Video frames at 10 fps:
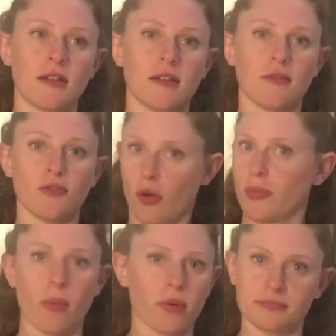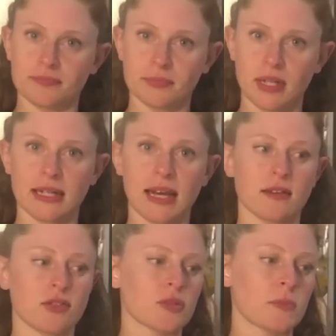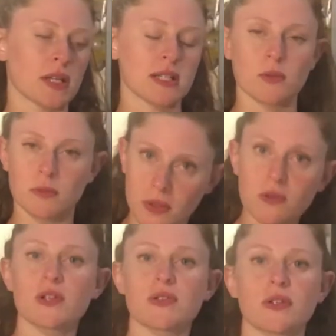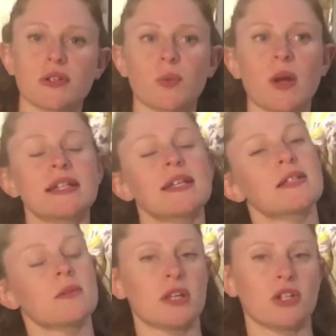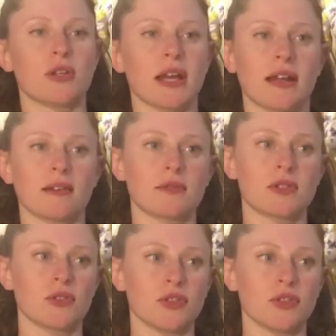Not a problem. Again, just because it was built a certain way doesn't mean you can't